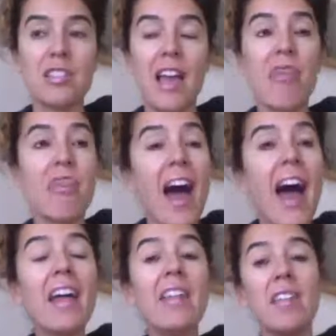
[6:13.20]
And
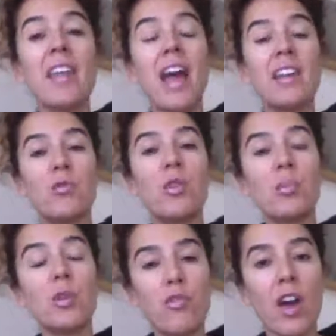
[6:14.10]
that then has a
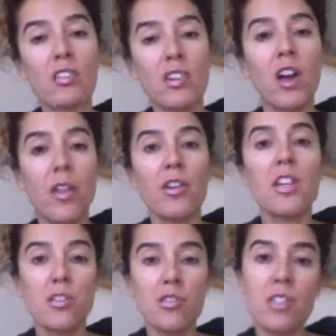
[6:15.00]
ripple effect on other
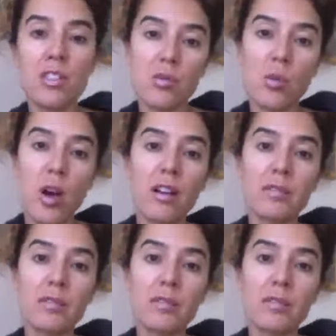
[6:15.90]
industries as well.